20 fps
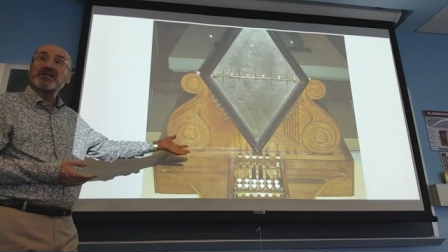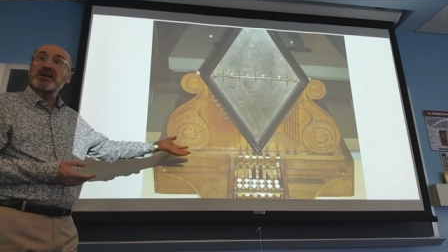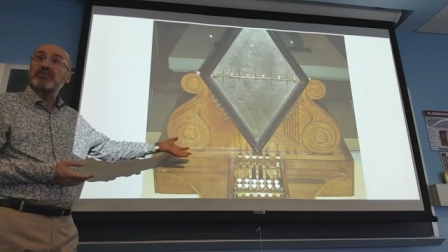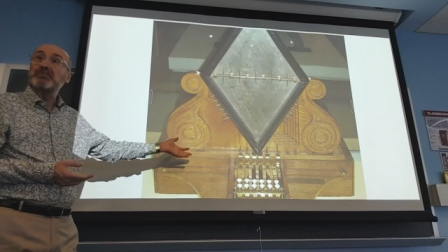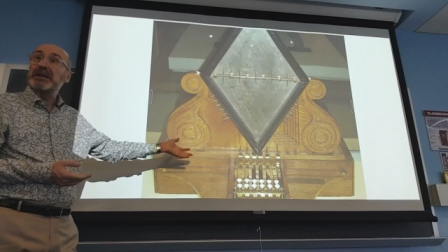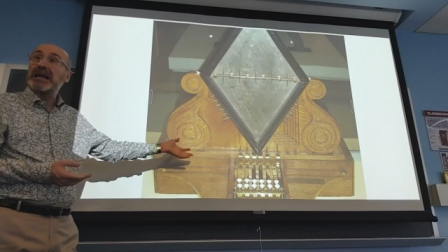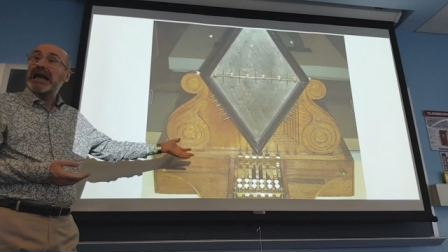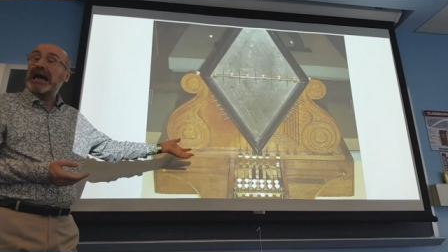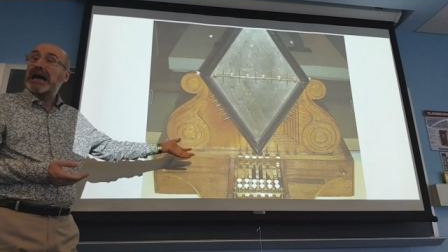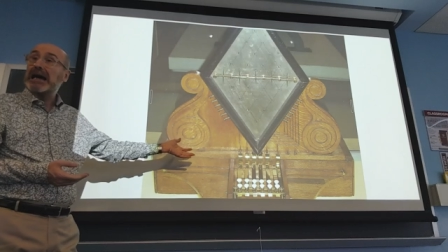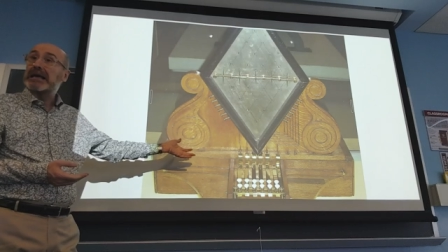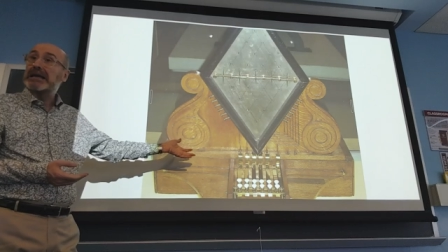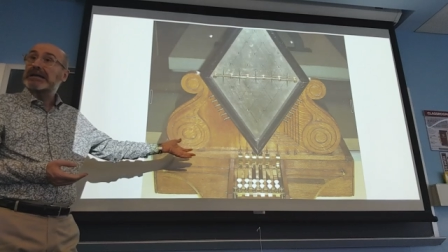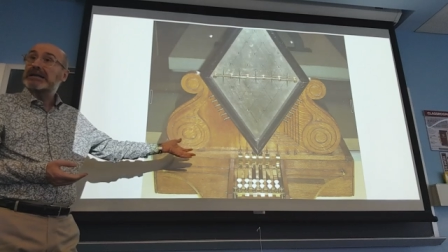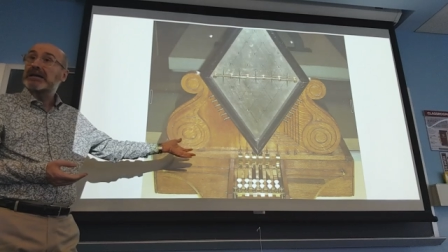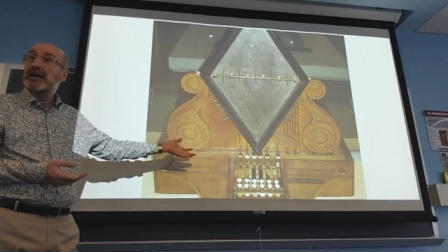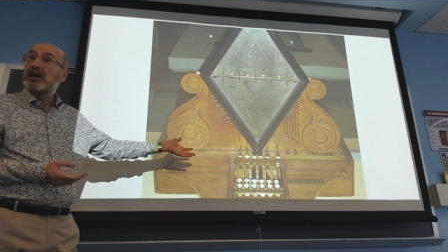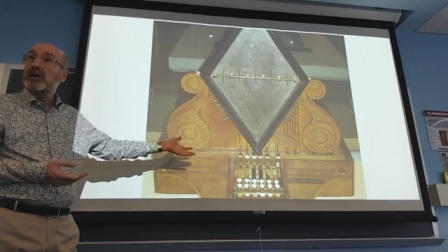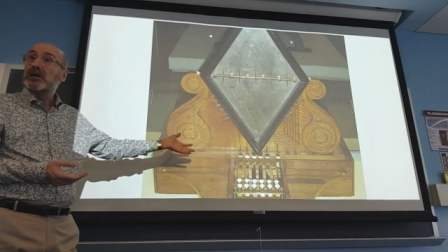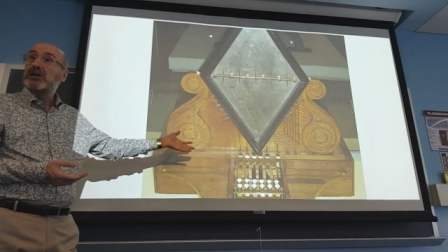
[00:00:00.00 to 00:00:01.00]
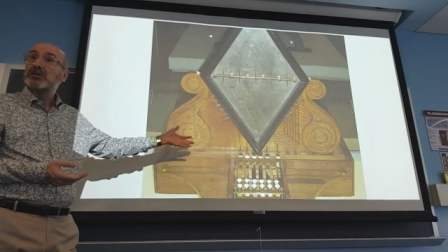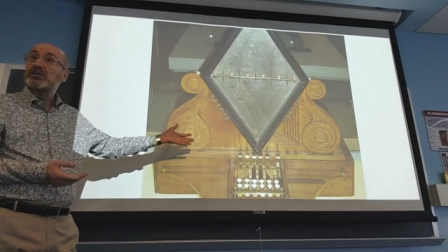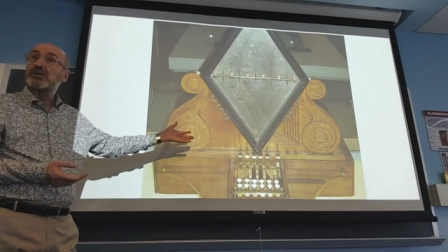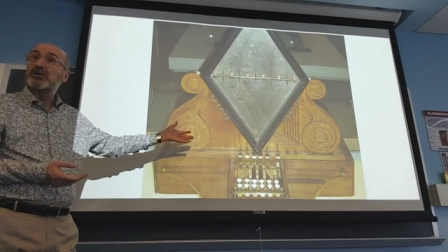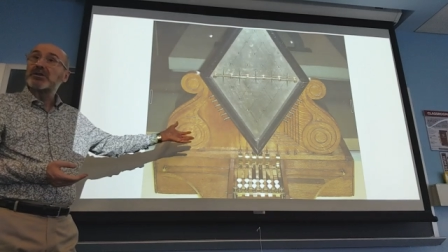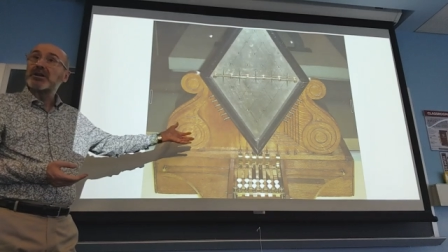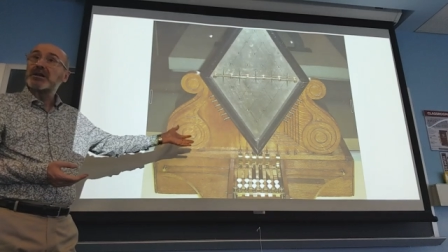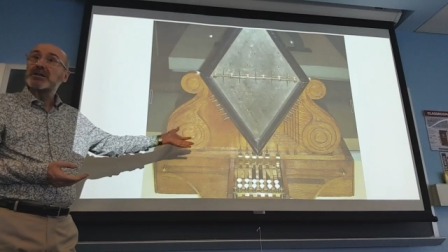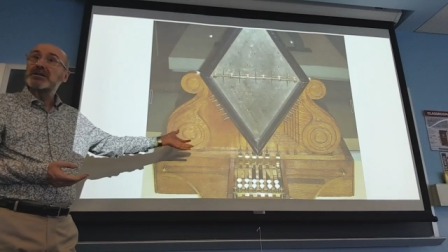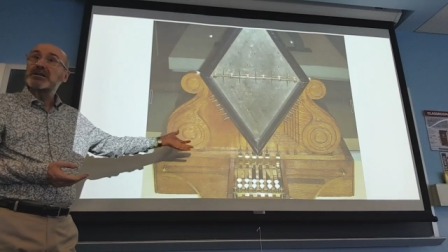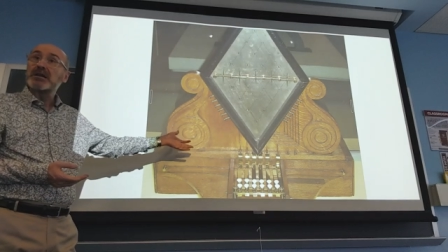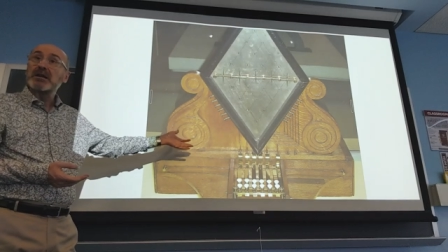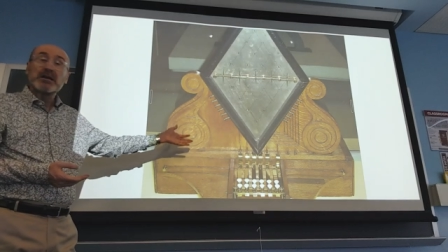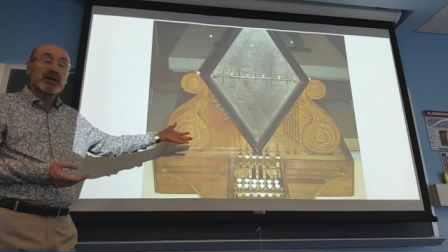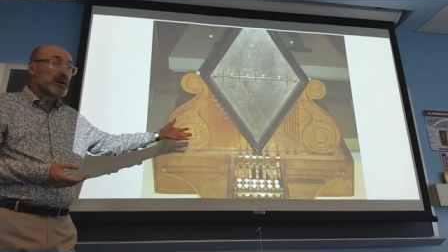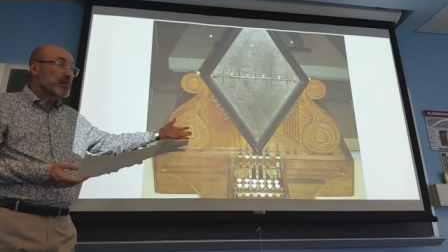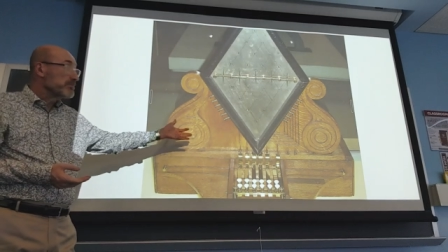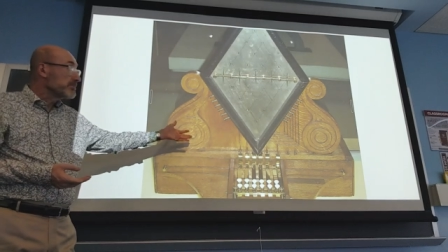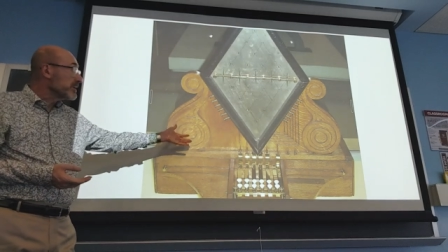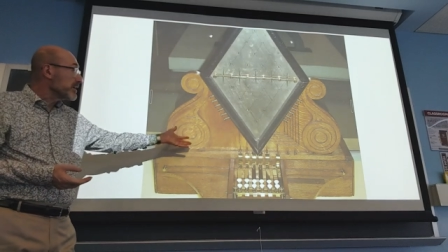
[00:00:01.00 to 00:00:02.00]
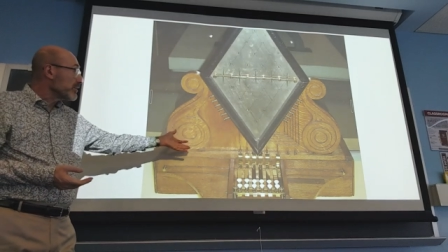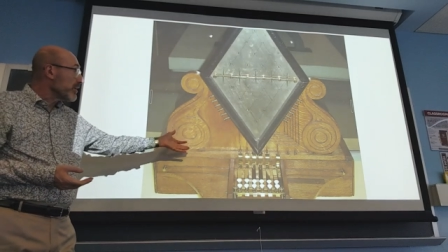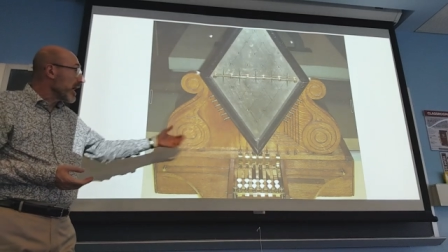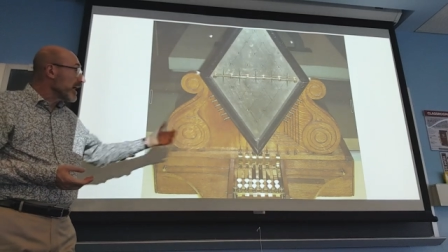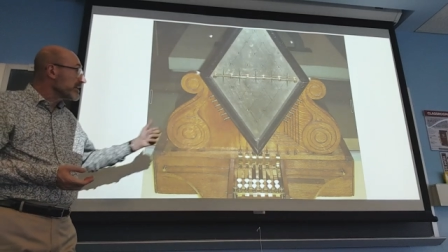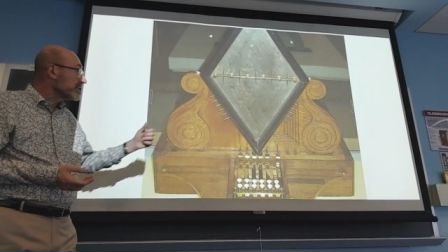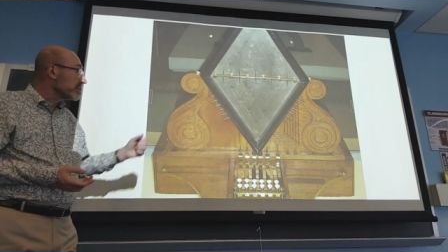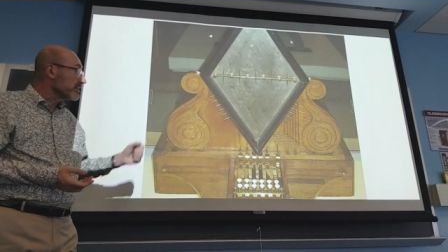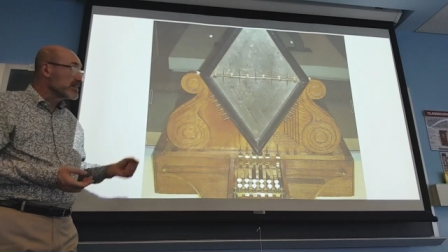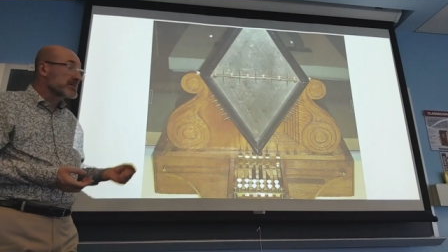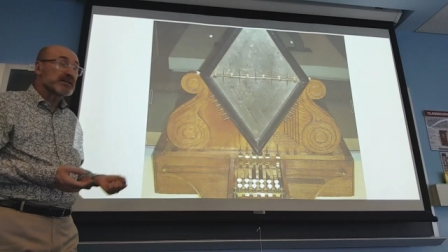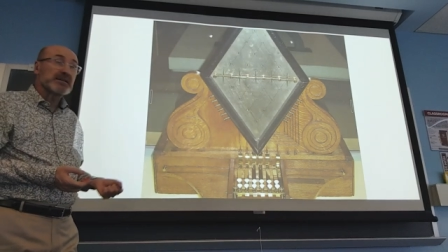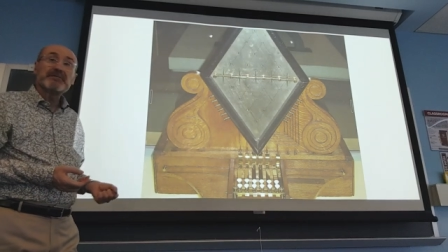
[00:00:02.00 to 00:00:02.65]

applied to this miraculous